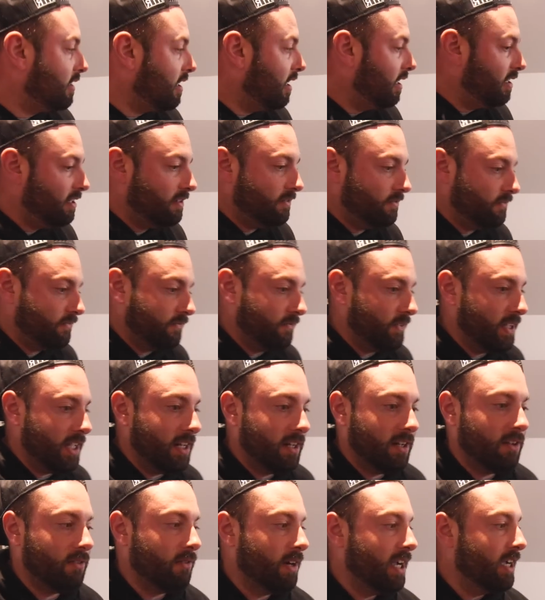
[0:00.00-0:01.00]
kind of in
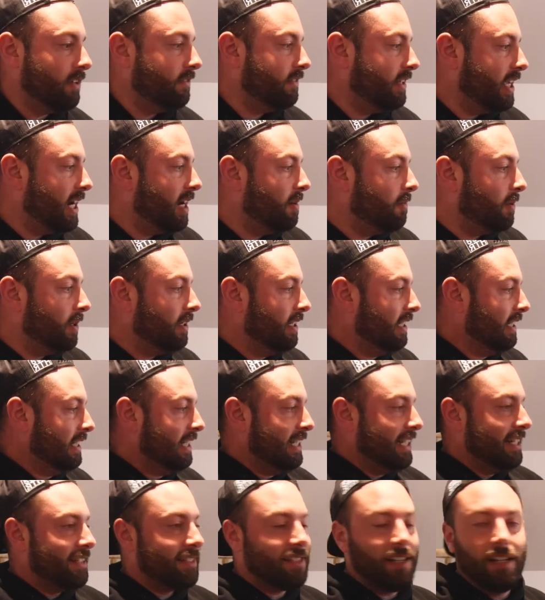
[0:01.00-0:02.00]
and around there, but
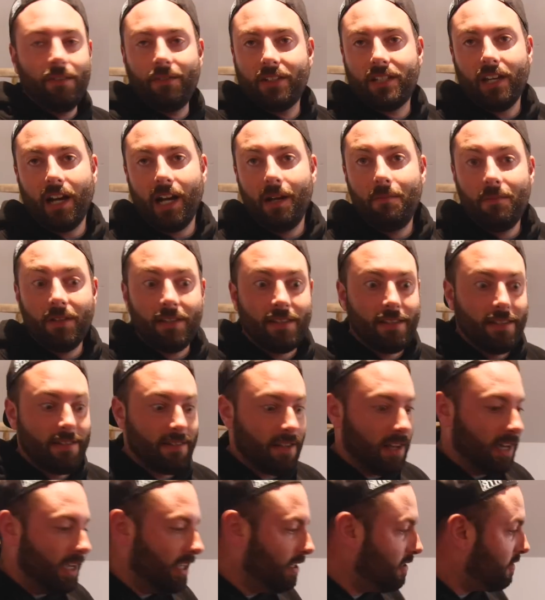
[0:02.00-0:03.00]
it's kind of a timeless
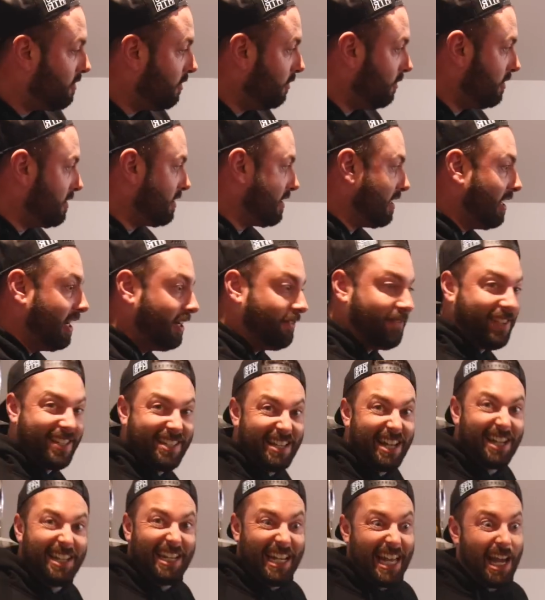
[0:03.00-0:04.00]
design, so it's kind of
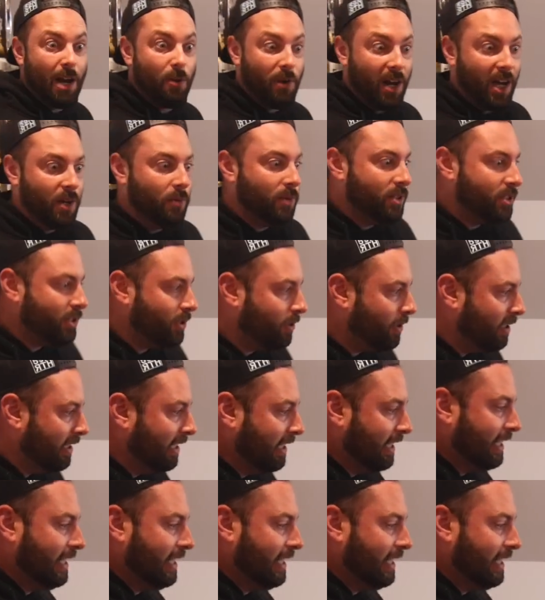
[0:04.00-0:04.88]
exactly how I would do it.